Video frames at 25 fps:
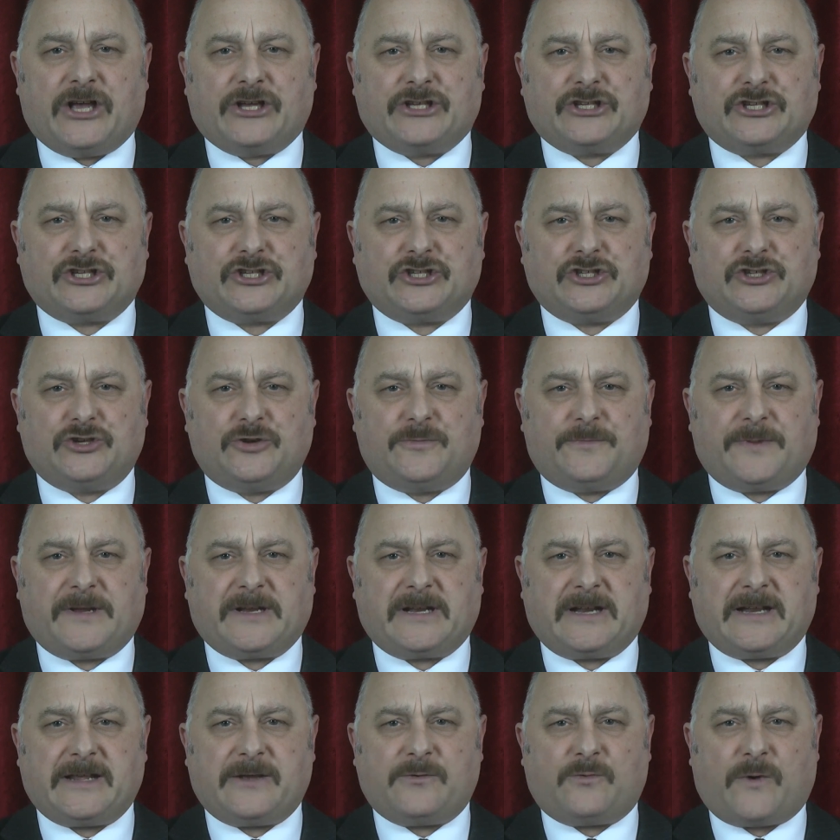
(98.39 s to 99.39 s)

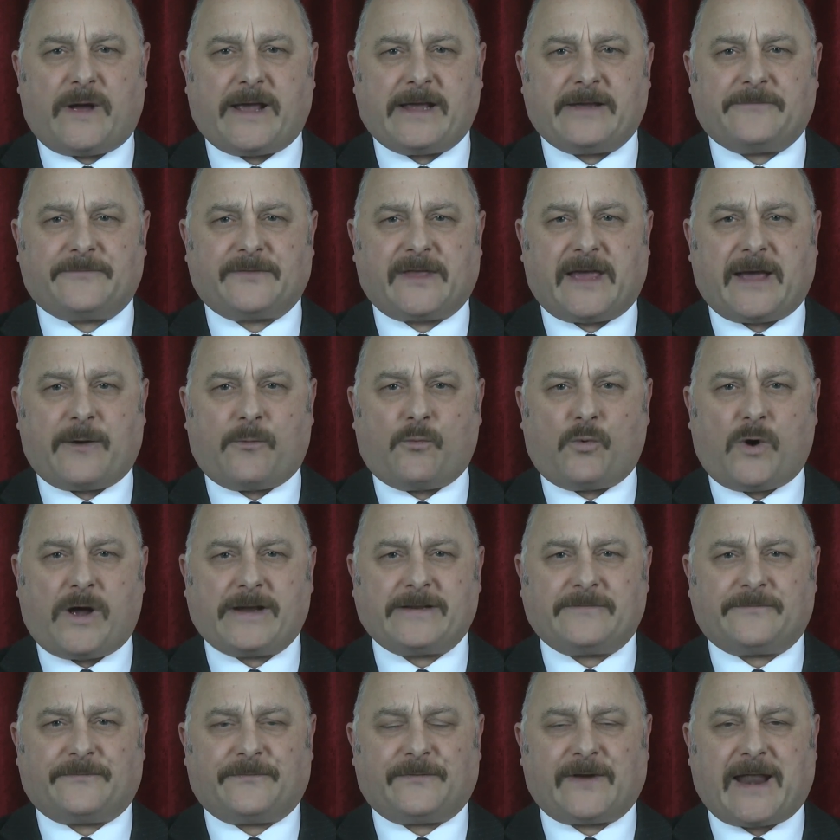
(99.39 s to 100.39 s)
stupidly wave their
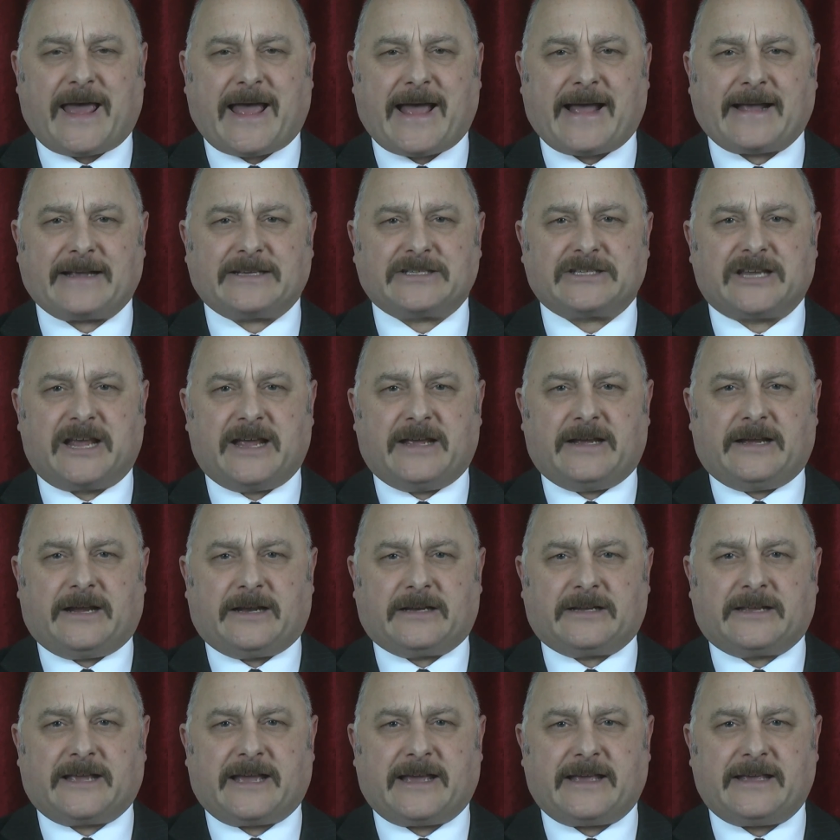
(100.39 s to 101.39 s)
white flags
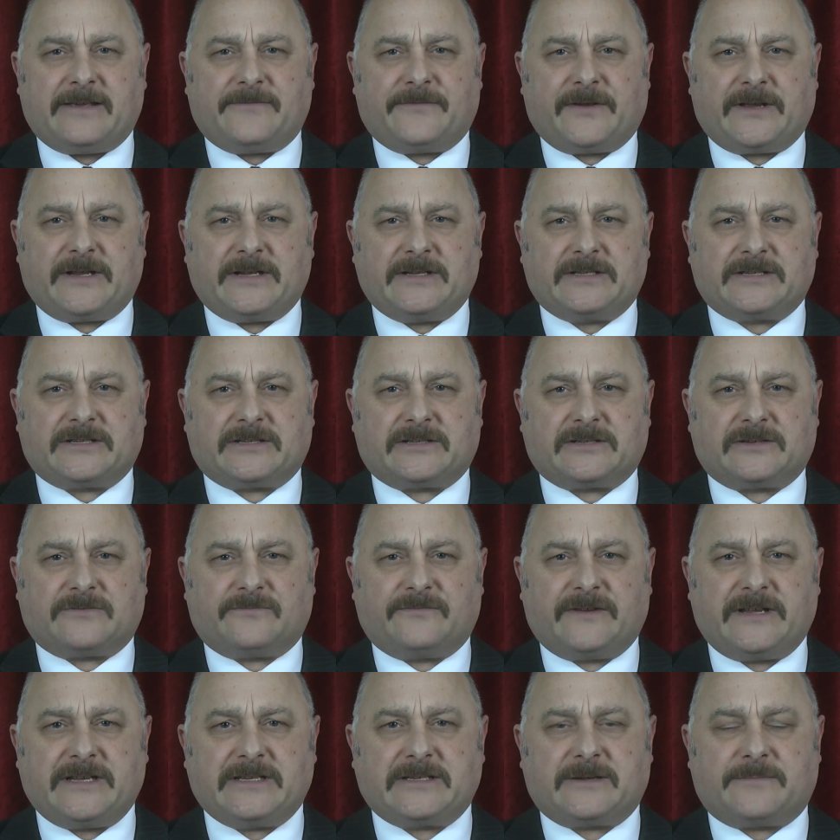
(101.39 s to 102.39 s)
and cave in to
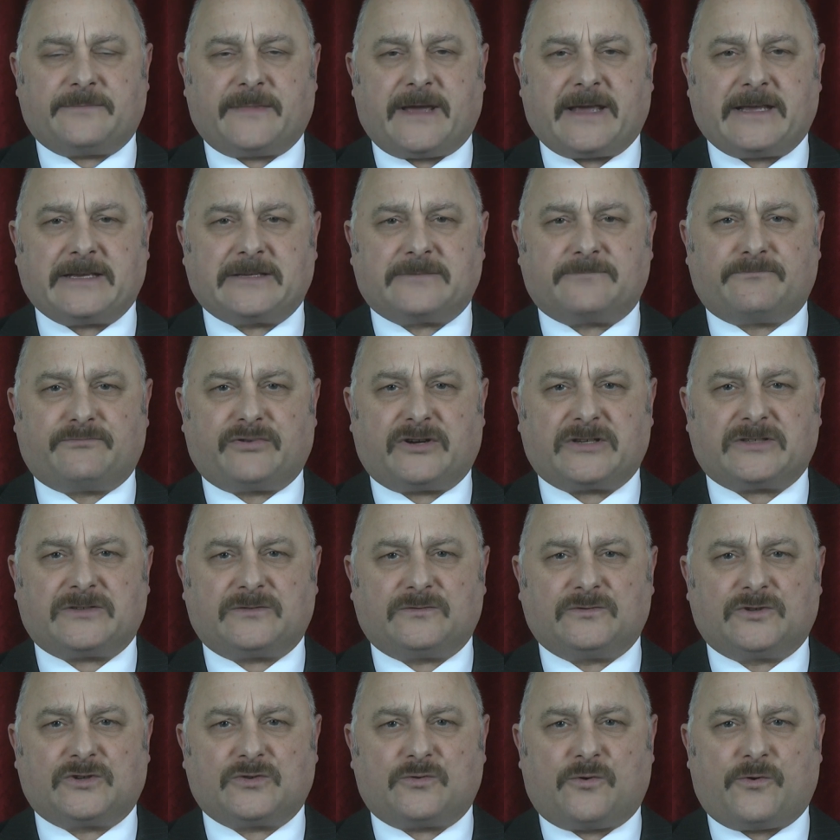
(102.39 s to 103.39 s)
Theresa May's
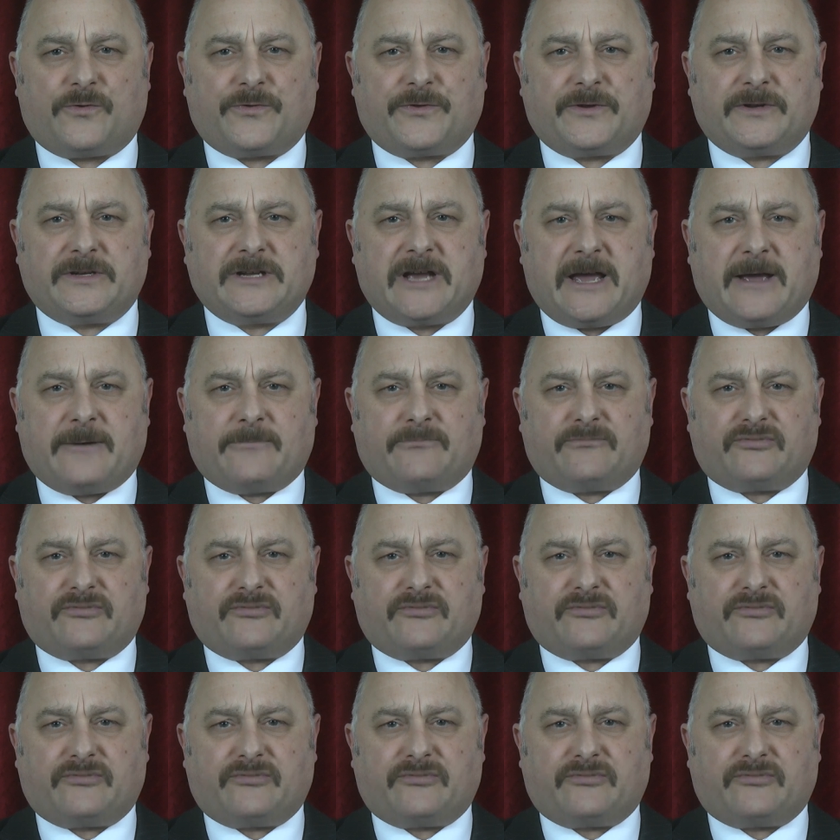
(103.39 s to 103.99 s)
Brussels-authored